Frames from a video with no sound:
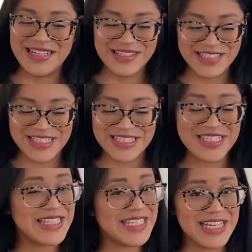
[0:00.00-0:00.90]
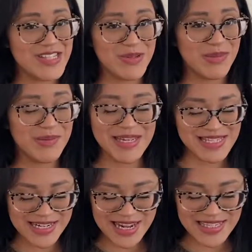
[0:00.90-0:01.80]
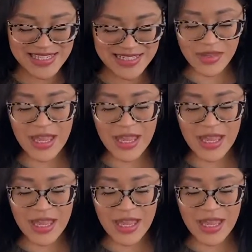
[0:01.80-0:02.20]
just in case your baby has an accident.